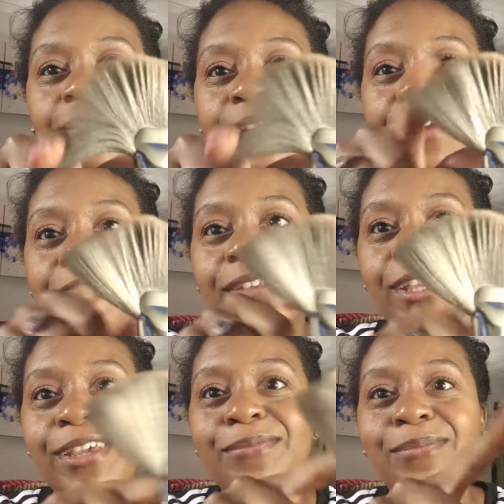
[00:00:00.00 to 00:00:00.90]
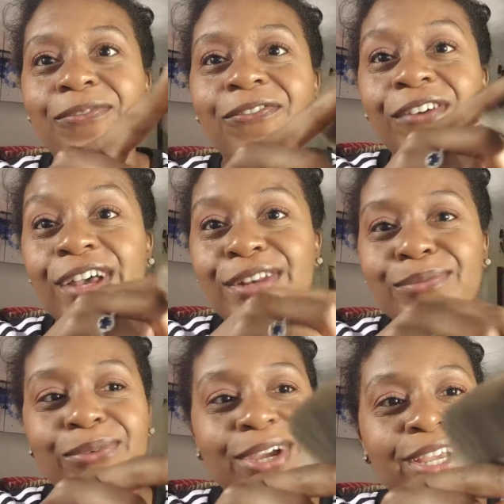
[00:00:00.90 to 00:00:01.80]
fluffy
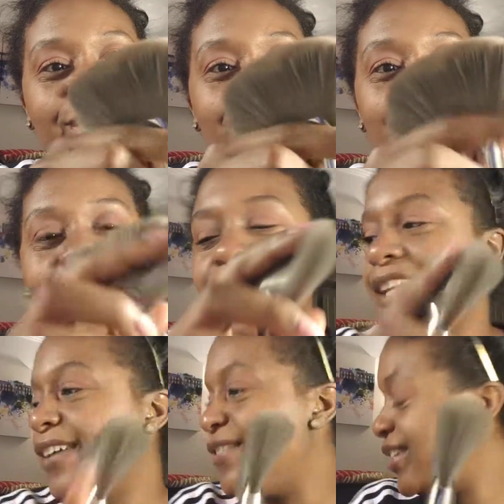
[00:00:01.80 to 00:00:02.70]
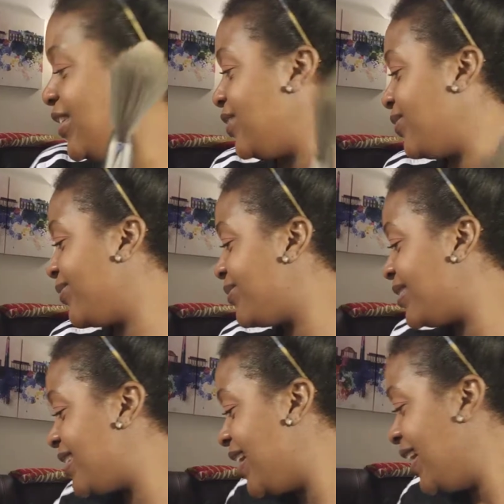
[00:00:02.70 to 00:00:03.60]
fun brush that I love to
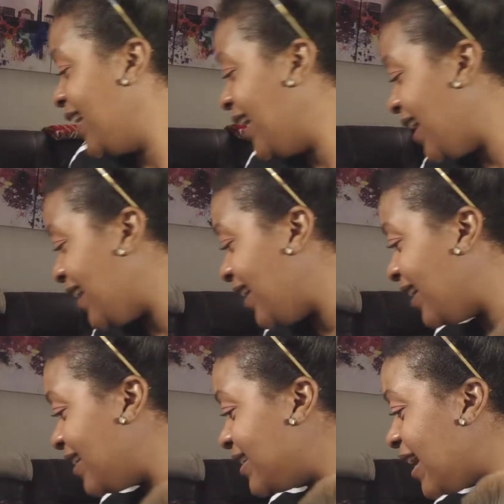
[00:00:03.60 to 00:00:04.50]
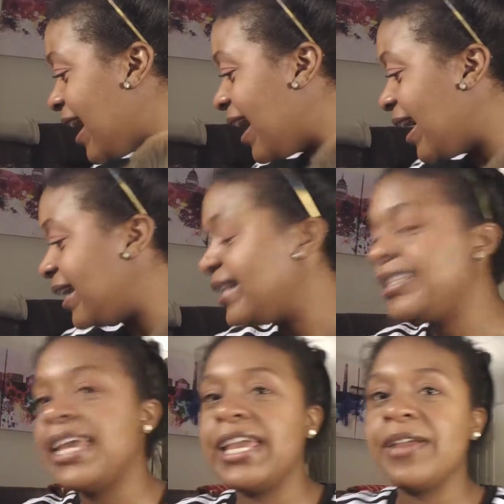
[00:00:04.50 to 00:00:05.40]
use. And I
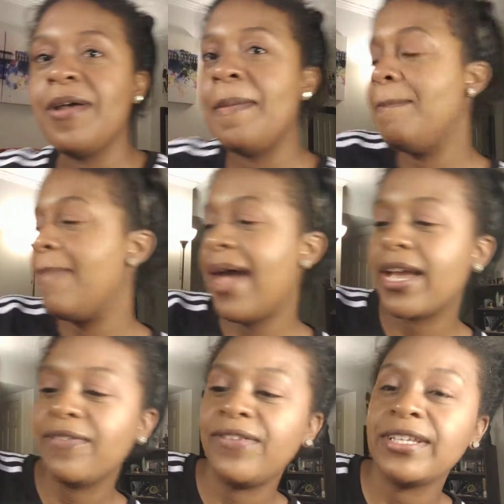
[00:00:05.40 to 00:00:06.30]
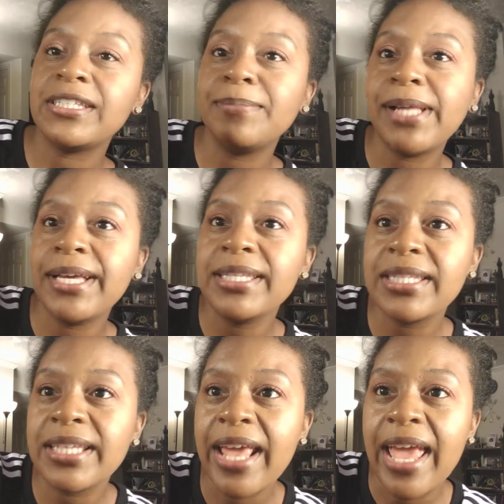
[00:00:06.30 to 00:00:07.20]
take MAC Fix
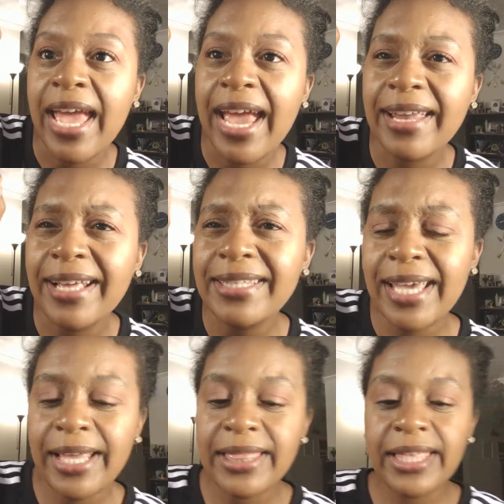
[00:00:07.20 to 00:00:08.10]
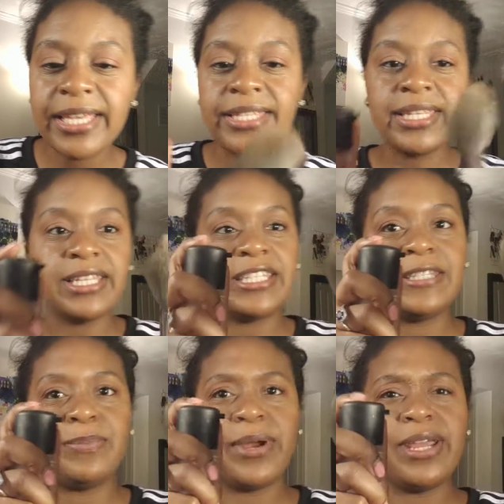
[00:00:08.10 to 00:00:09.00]
Plus, and I take this and
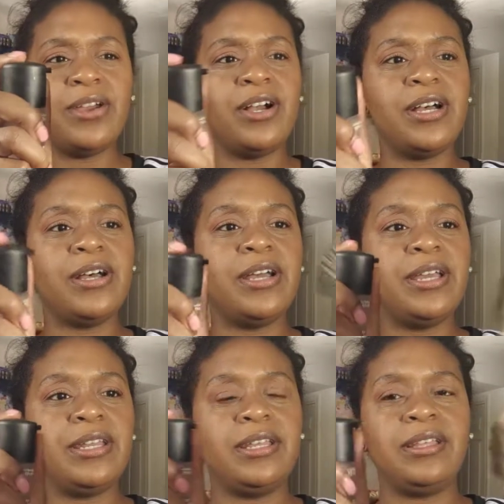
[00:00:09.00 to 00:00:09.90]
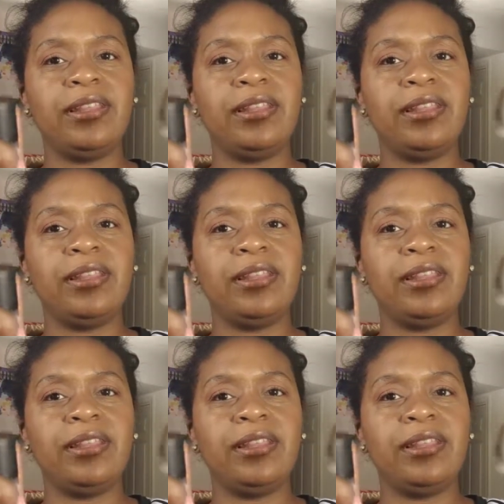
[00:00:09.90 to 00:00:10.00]
spray it on